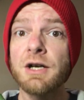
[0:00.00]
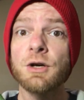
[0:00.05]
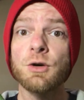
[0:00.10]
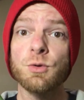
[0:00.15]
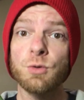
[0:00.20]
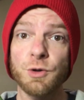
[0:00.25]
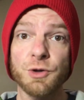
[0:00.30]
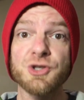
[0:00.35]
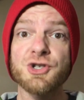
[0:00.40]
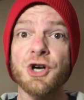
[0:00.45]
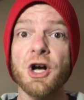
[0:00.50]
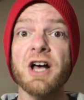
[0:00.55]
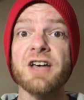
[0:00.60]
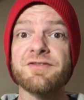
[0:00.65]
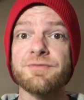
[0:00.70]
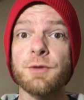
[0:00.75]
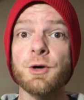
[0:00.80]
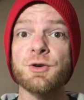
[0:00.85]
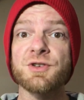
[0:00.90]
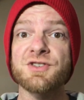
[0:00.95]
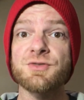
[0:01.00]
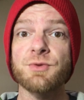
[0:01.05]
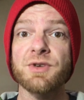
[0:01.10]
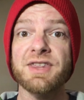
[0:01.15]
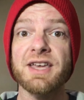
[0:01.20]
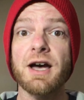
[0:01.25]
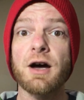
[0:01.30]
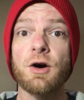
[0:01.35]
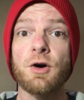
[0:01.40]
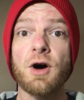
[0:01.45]
who will jive most with
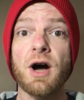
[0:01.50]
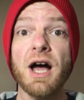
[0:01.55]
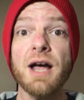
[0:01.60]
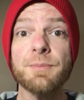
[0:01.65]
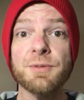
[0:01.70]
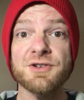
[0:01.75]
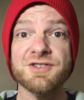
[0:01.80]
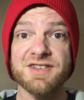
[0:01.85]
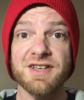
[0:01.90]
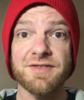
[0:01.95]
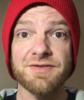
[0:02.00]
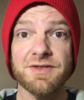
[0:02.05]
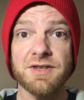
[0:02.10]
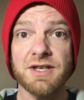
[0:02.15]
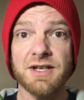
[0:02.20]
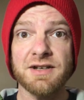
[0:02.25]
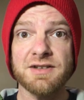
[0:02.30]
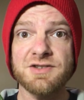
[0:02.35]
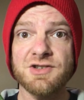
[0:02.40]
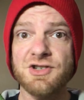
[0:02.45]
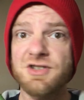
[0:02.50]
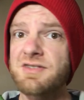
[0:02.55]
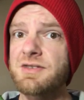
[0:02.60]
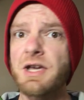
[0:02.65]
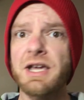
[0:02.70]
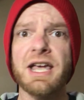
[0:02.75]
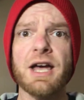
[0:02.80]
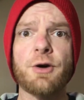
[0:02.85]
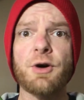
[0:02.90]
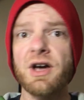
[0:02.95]
how I present things, just
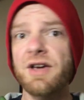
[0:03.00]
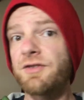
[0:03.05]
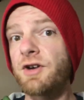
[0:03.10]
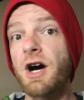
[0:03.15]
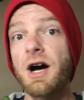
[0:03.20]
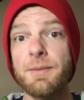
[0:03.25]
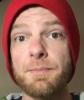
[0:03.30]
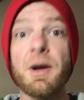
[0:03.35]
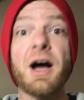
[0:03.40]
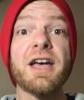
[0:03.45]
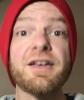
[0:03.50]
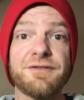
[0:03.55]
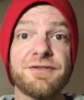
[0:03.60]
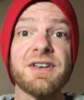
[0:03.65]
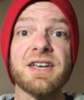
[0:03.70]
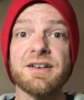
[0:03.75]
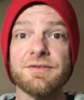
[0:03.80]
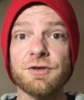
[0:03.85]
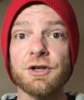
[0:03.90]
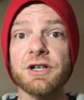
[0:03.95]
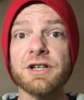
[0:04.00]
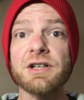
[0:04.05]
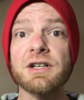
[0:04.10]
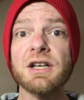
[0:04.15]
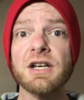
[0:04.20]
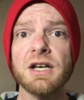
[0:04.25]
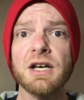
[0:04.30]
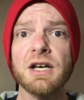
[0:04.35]
like how I've got my favorite